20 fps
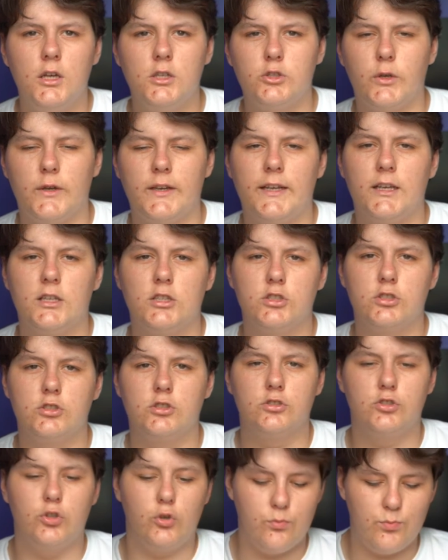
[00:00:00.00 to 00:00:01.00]
so I can get
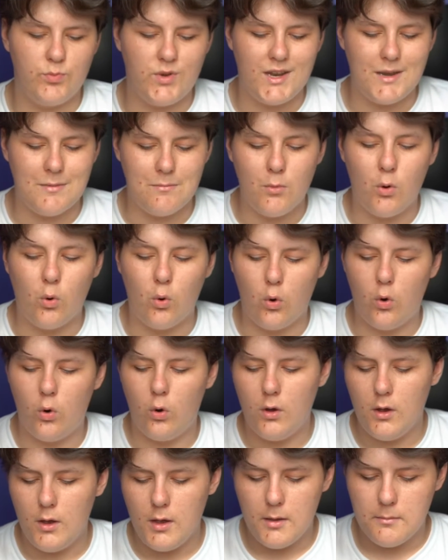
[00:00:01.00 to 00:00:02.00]
zoomed in more.
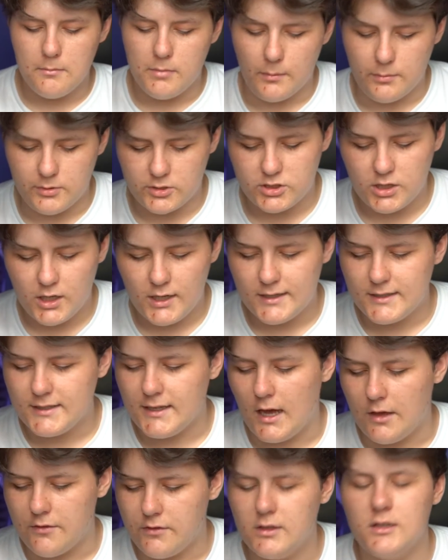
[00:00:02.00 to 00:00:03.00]
But besides
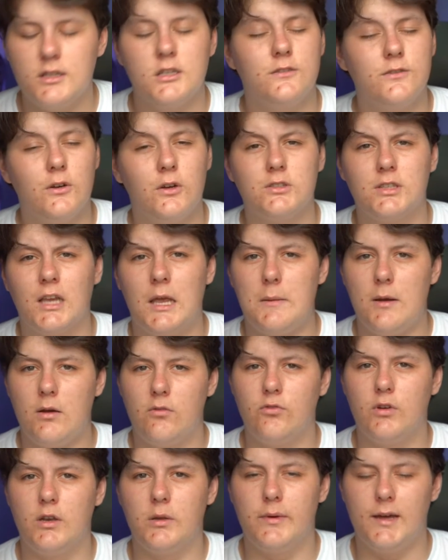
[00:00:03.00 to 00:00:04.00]
that, I think these photos came
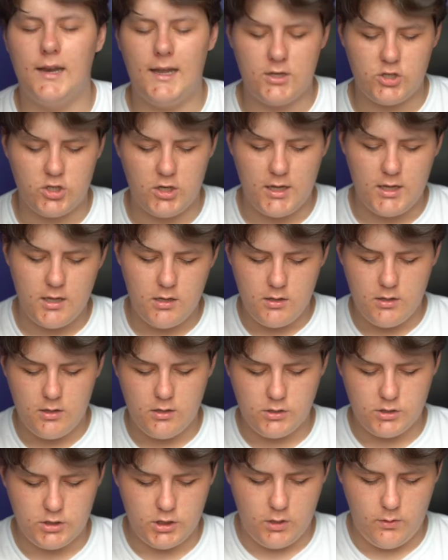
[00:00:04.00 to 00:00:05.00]
out really well actually.
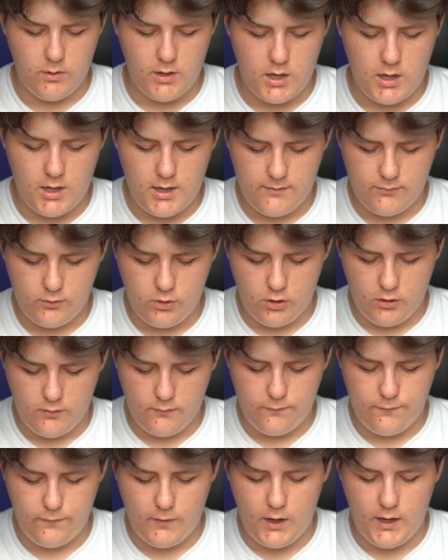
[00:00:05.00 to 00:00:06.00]
So I've
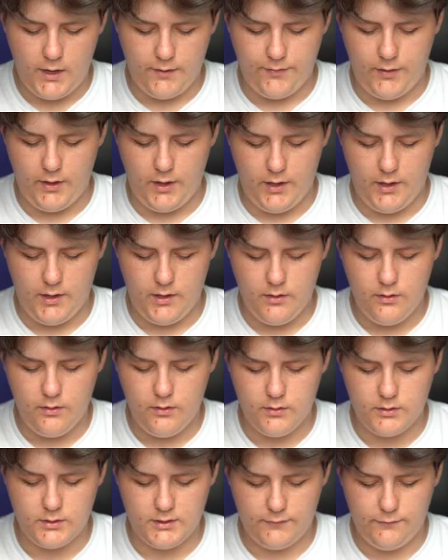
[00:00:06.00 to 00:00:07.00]
got 5
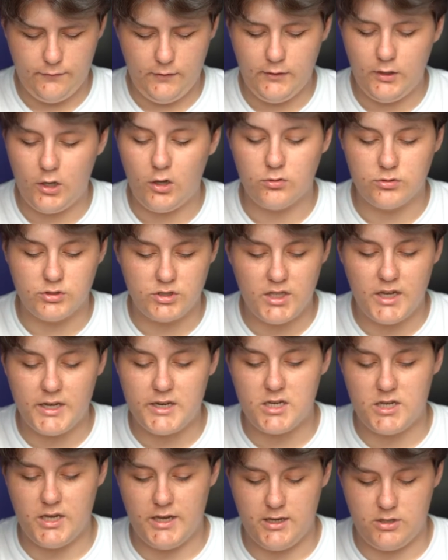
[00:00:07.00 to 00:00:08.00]
here,
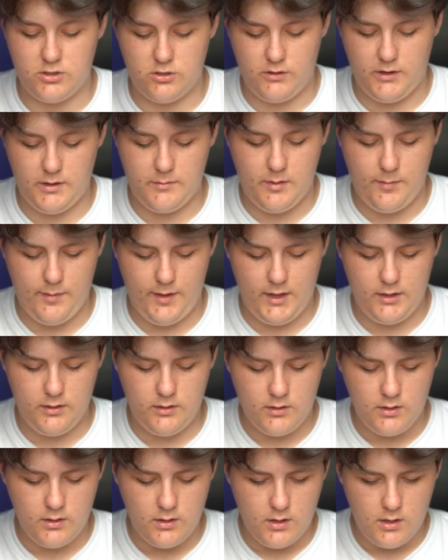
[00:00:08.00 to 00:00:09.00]
six here, sorry, my bad.
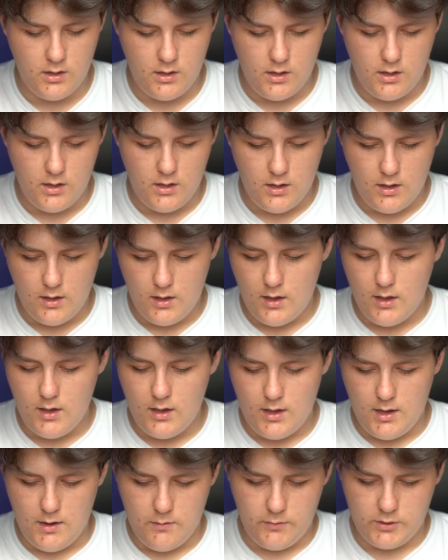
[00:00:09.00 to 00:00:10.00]

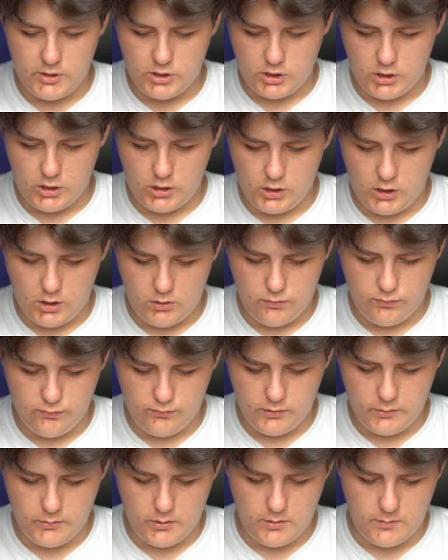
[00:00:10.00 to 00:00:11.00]
We're just gonna go
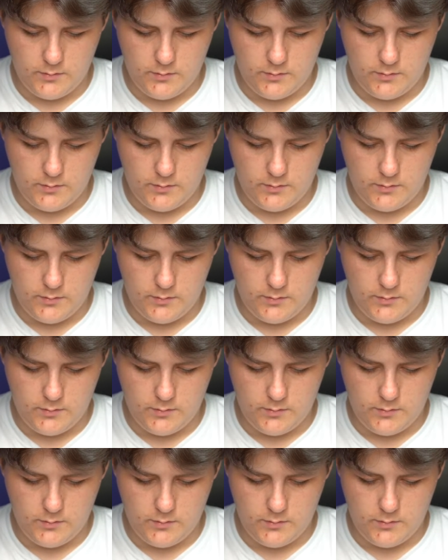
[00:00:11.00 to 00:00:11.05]
through